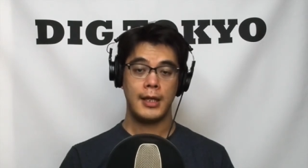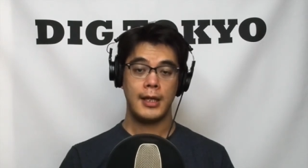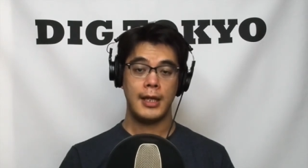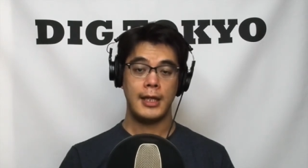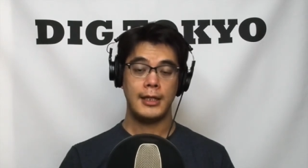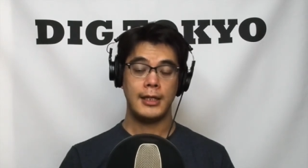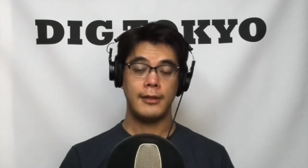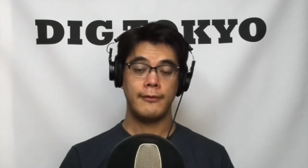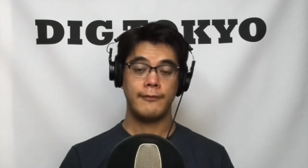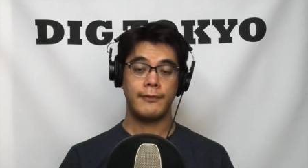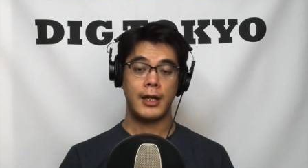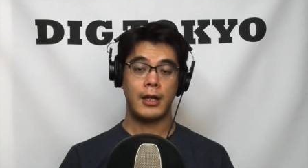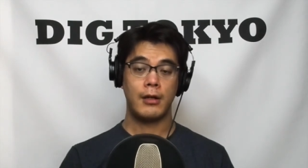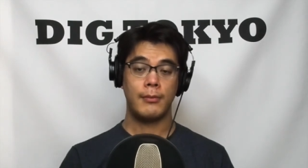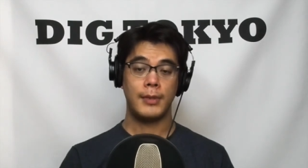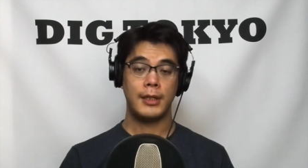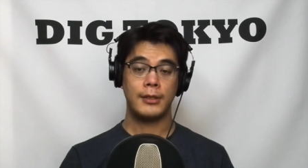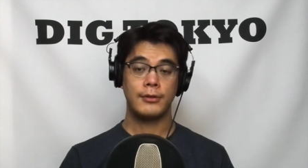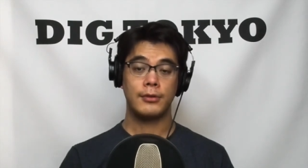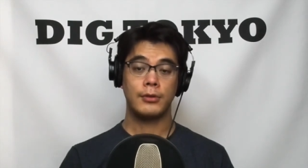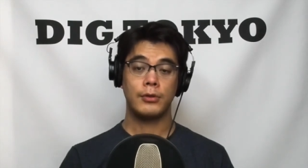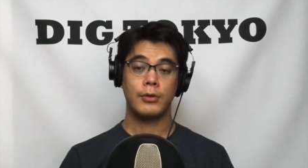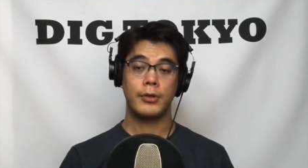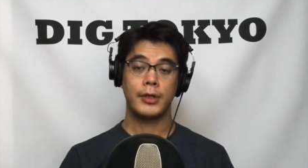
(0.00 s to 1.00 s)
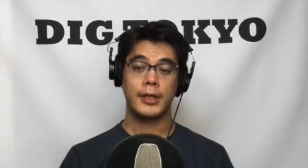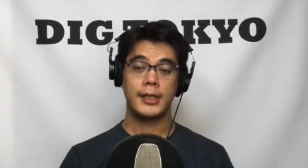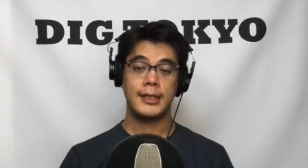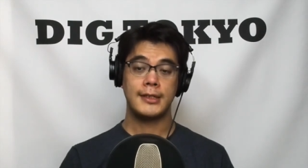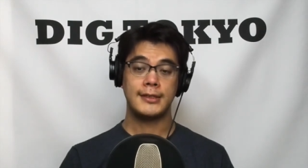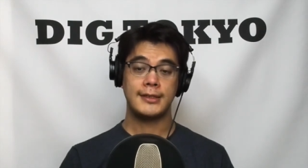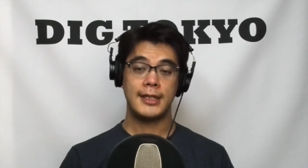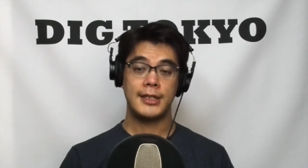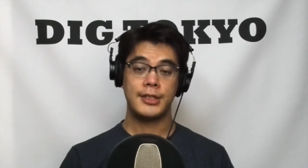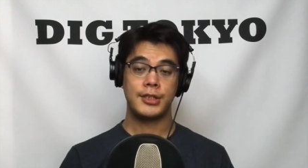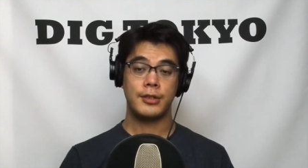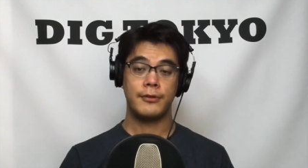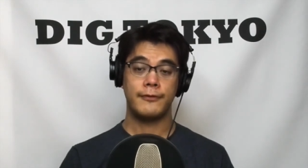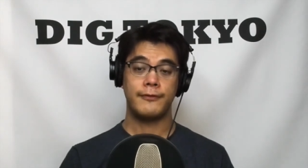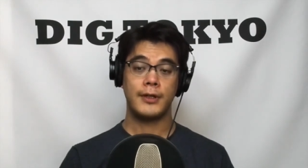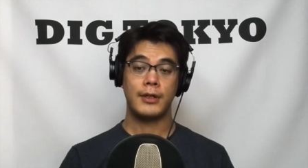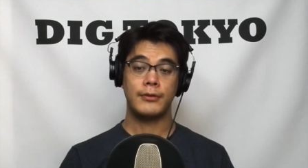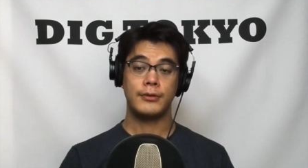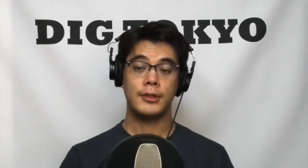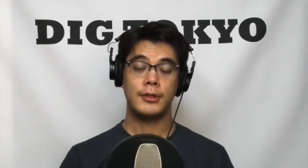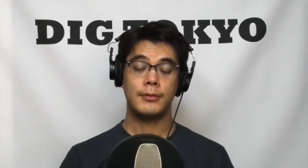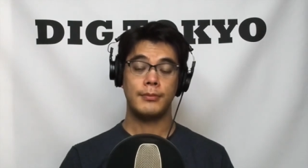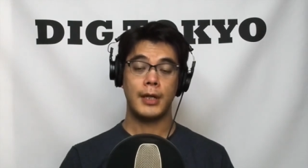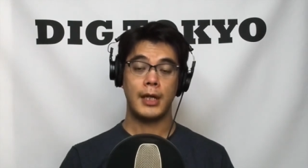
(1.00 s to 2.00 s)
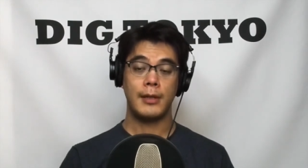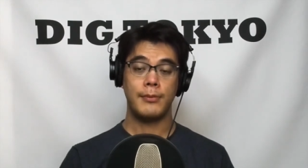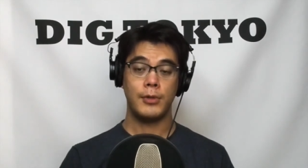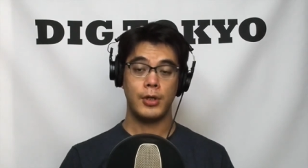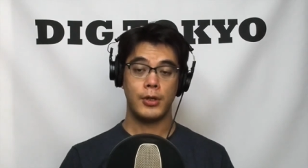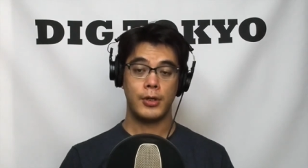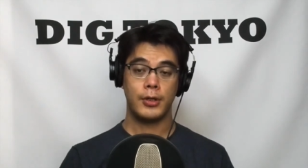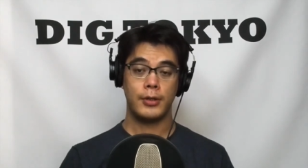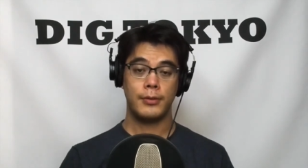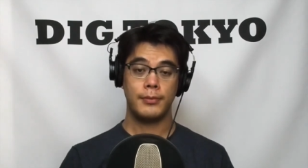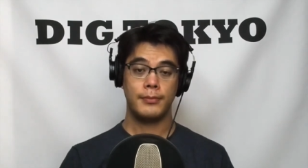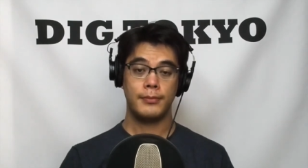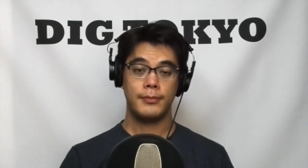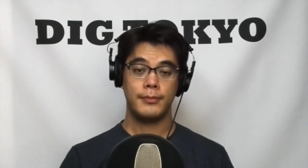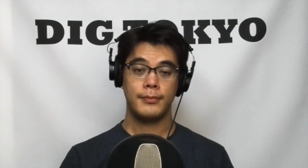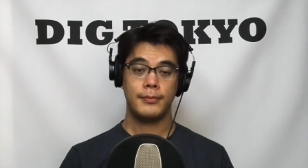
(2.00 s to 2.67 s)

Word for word: an environmental organization founded by Muir,